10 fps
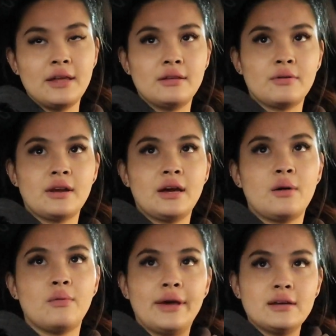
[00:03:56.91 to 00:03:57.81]
and then we're gonna
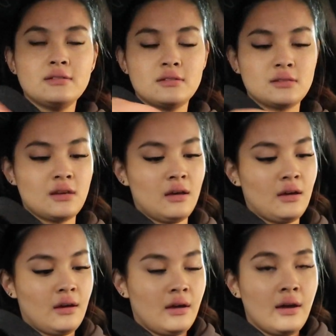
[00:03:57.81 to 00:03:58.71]
get wings,
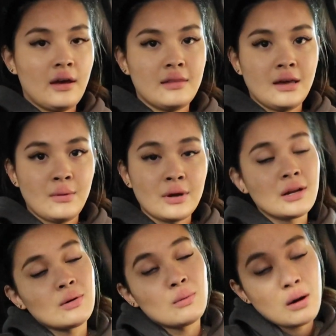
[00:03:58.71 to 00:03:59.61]
and then we're
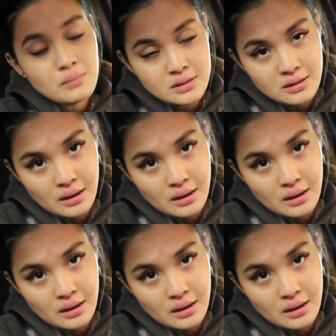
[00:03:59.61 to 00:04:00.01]
gonna go home.